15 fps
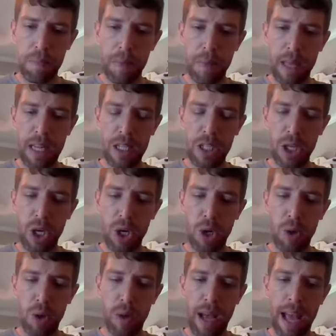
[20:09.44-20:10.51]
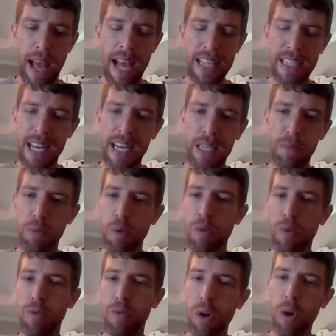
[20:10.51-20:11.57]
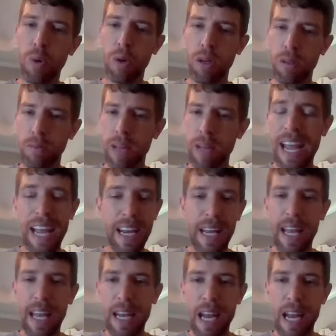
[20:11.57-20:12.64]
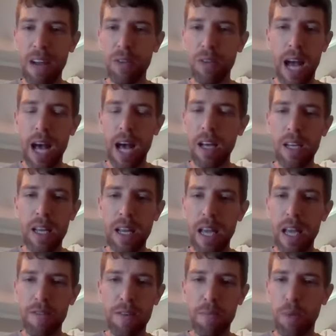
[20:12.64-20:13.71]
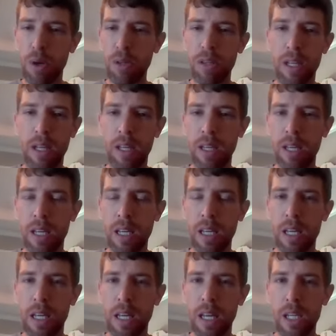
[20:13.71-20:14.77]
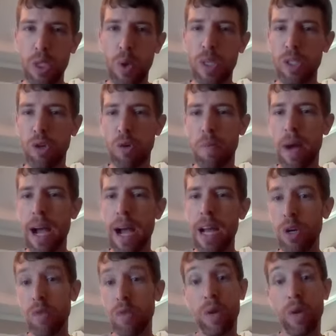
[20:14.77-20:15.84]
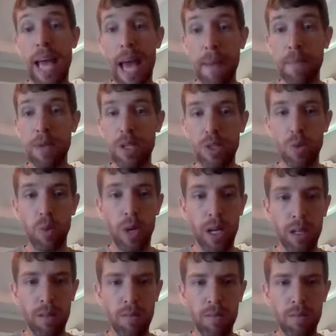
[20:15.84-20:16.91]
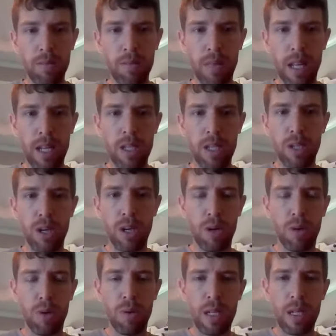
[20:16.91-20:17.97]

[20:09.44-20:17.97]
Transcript: and so as i move forward and and every holiday every birthday is always a reminder of what happened as well and so